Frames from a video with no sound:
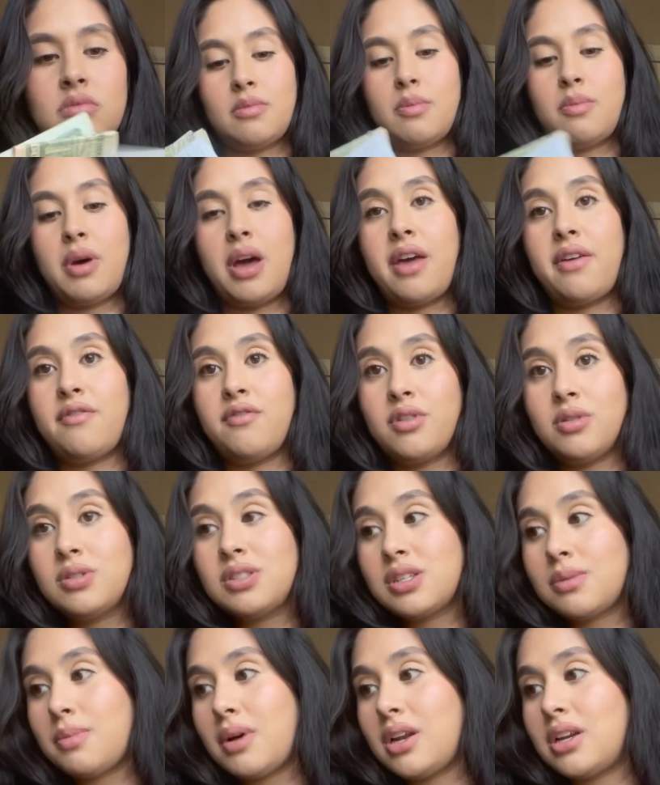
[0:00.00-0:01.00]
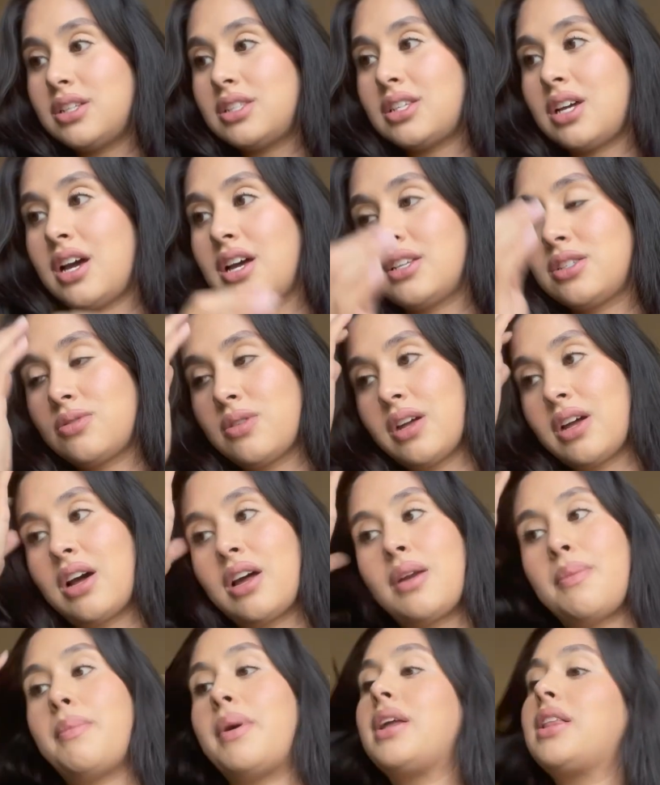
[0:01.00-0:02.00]
My hands are about to die, so I
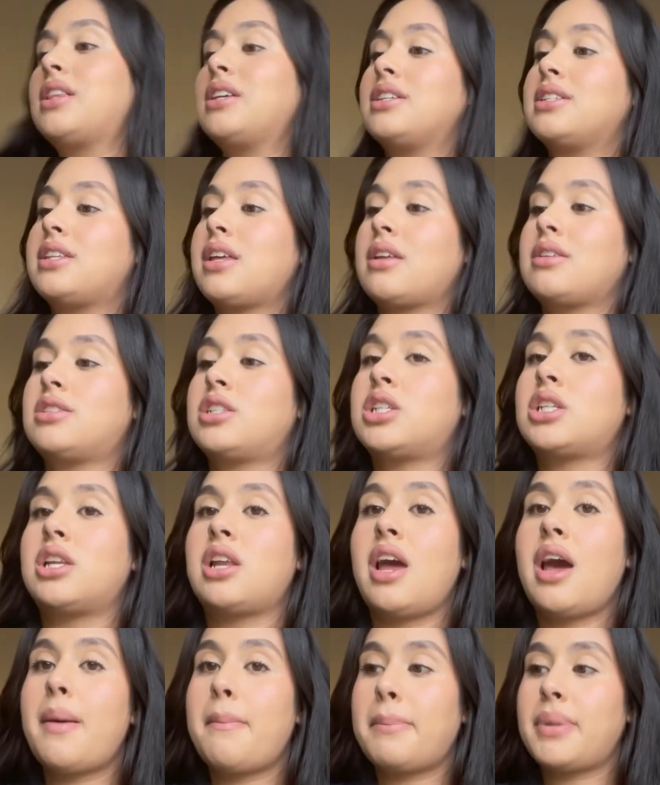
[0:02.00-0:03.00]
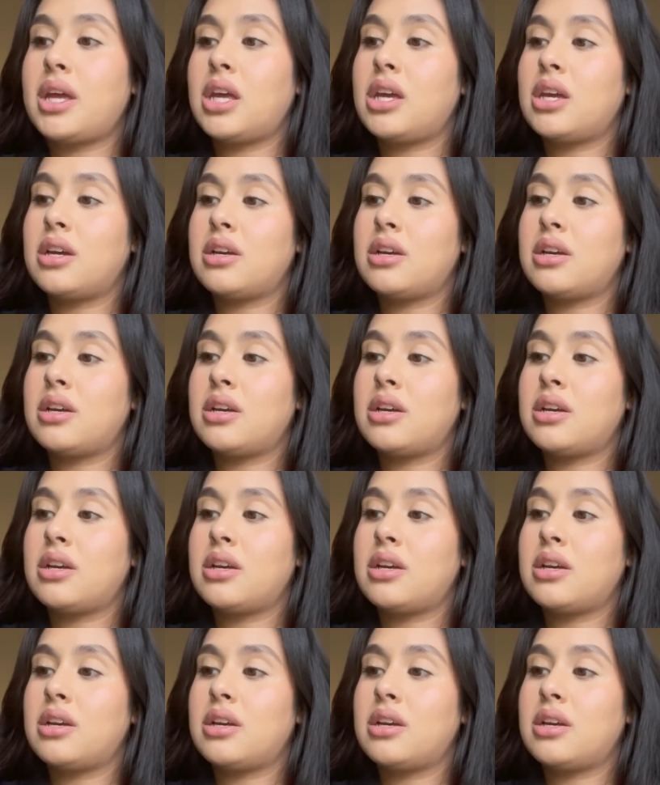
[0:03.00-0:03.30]
gotta make this snappy.